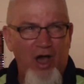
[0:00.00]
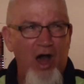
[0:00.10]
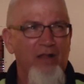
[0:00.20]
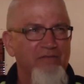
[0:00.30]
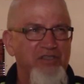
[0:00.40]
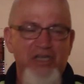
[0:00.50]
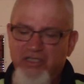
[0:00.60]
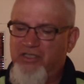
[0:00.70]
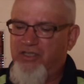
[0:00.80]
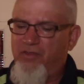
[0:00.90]
call of
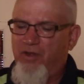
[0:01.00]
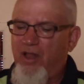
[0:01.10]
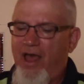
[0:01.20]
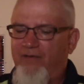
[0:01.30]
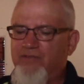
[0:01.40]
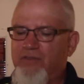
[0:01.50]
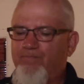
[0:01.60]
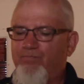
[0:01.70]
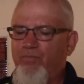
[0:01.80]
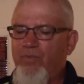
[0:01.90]
Jesus on their lives.
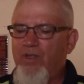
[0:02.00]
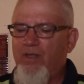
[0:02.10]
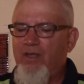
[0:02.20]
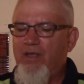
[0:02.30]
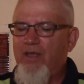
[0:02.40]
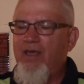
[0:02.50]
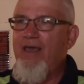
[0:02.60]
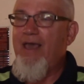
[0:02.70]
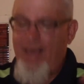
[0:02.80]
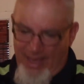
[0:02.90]

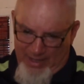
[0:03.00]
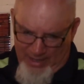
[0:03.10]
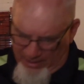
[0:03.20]
And